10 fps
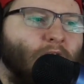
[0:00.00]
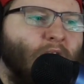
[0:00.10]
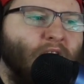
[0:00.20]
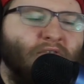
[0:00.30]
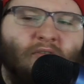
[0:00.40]

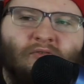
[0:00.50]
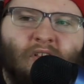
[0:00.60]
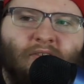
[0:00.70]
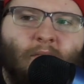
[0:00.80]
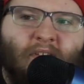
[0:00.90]
Okay, so
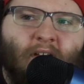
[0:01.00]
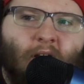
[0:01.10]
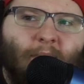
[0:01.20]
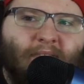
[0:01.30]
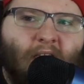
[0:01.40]
just let me talk
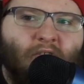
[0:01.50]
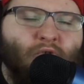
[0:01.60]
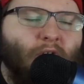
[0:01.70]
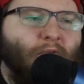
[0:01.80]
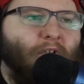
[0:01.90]
about the
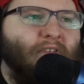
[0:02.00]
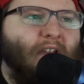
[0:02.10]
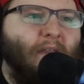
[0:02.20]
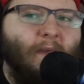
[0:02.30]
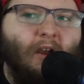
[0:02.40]
intro for a
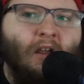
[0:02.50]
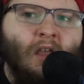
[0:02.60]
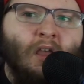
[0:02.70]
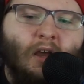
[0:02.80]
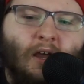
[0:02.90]
second there.
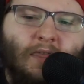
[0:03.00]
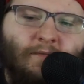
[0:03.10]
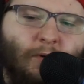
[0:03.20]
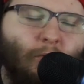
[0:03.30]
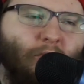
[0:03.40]
Uh, the
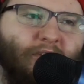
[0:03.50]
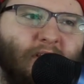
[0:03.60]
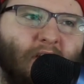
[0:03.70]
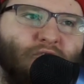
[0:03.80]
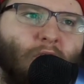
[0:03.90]
vocals on
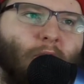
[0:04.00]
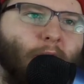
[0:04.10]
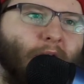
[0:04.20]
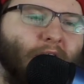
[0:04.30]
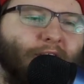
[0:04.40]
the intro were
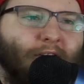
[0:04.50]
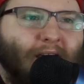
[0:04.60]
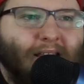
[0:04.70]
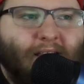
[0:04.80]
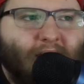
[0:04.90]
really good.
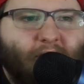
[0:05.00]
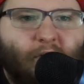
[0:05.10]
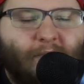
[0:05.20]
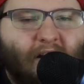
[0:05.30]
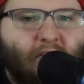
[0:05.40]
I liked
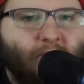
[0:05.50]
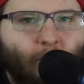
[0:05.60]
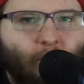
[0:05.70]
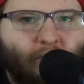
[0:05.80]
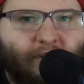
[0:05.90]
everybody's
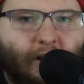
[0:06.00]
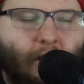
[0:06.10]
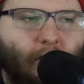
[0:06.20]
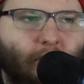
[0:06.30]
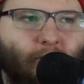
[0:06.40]
vocals that I
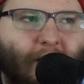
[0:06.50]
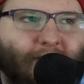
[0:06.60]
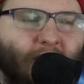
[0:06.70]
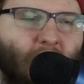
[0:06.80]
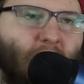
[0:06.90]
heard right
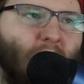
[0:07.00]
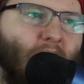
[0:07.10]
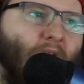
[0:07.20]
there.